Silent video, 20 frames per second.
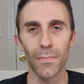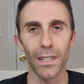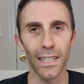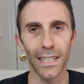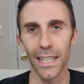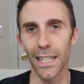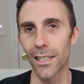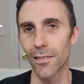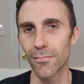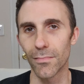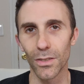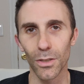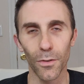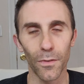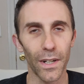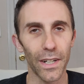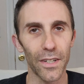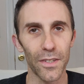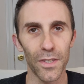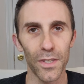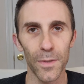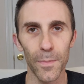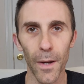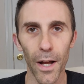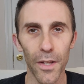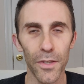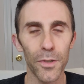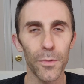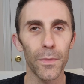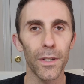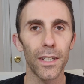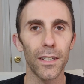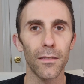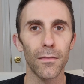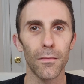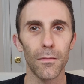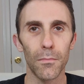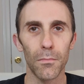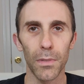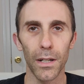Again, SoFi doesn't sponsor
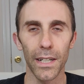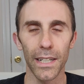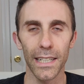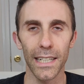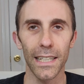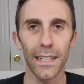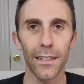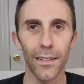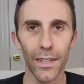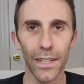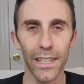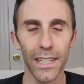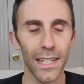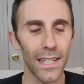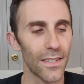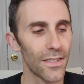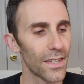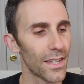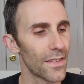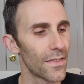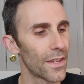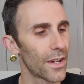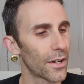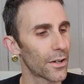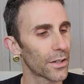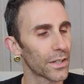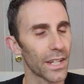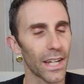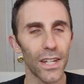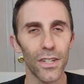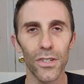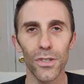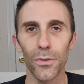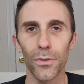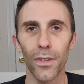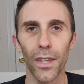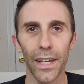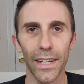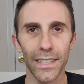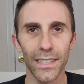me, but again, the link is in there in case
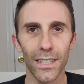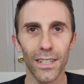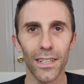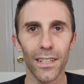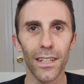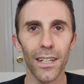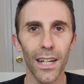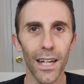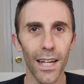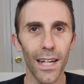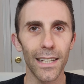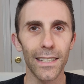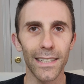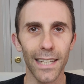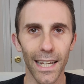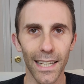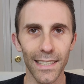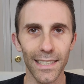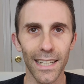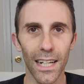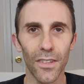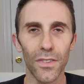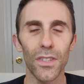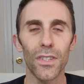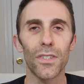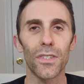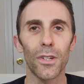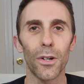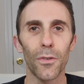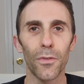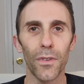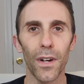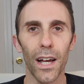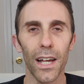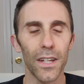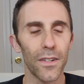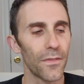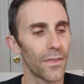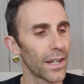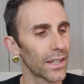you'd like to test out the
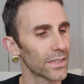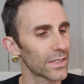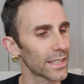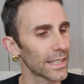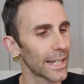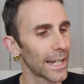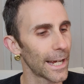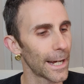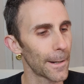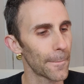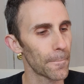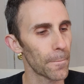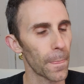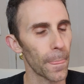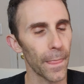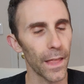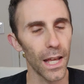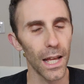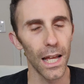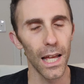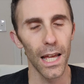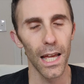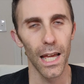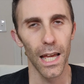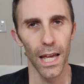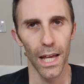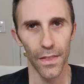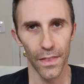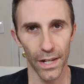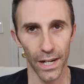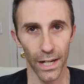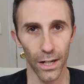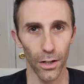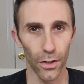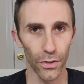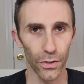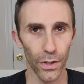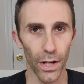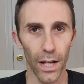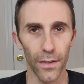SoFi investing app. And then I
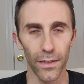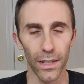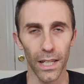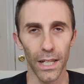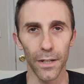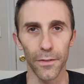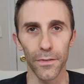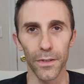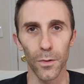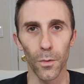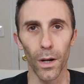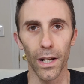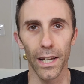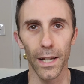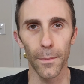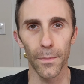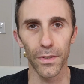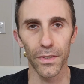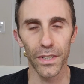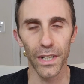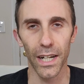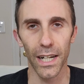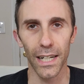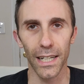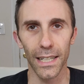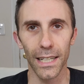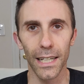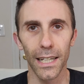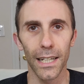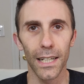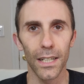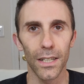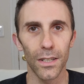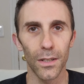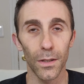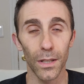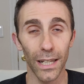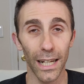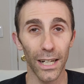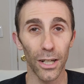also have a lot of VYM stock,
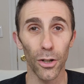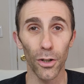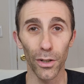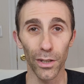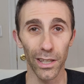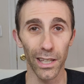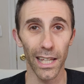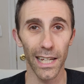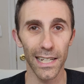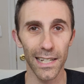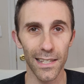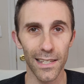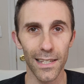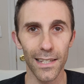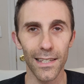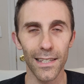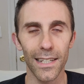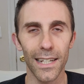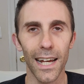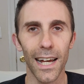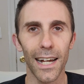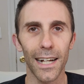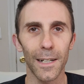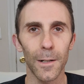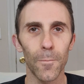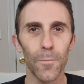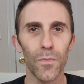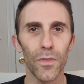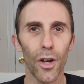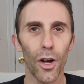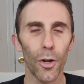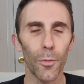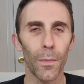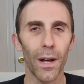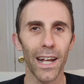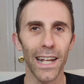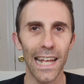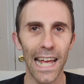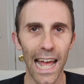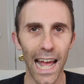I call it legacy stock, on
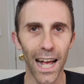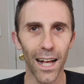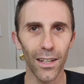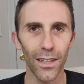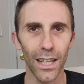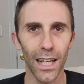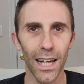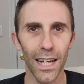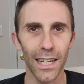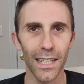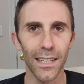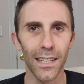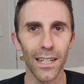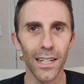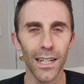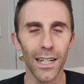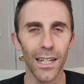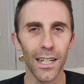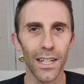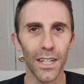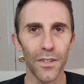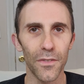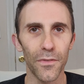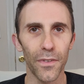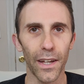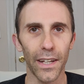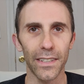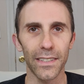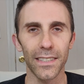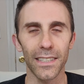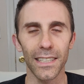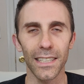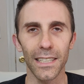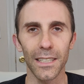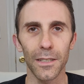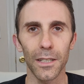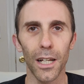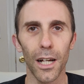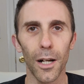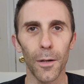my Ally
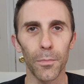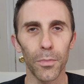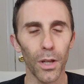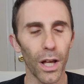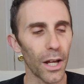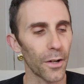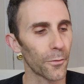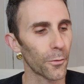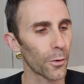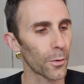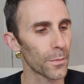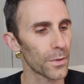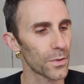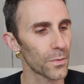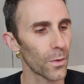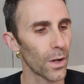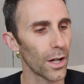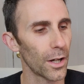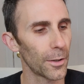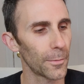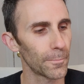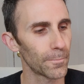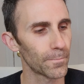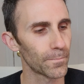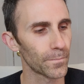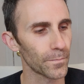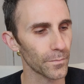investing platform as well.